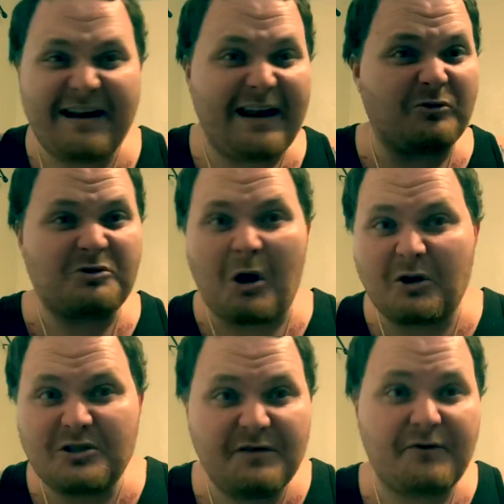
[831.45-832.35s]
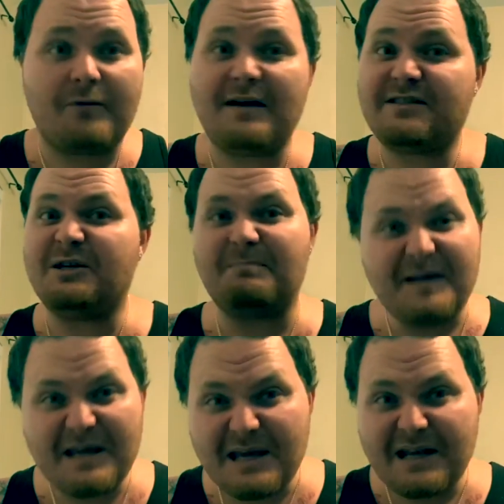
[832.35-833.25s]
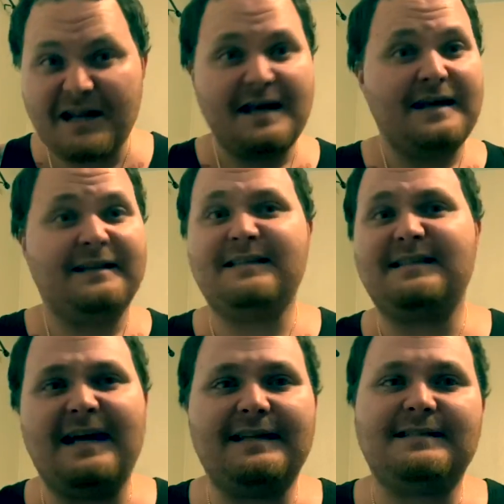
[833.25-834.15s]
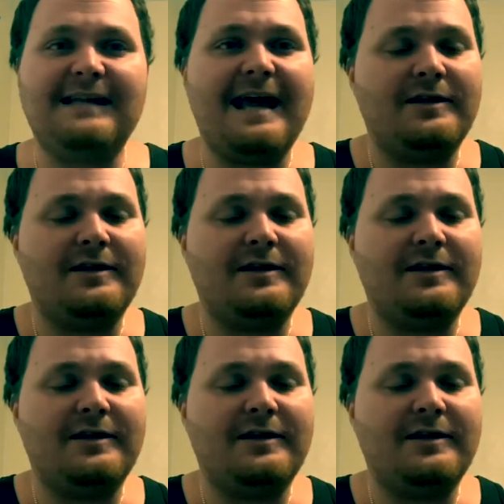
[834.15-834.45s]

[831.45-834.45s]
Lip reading: They don't talk to you for the rest of their bid, this and that, this and that.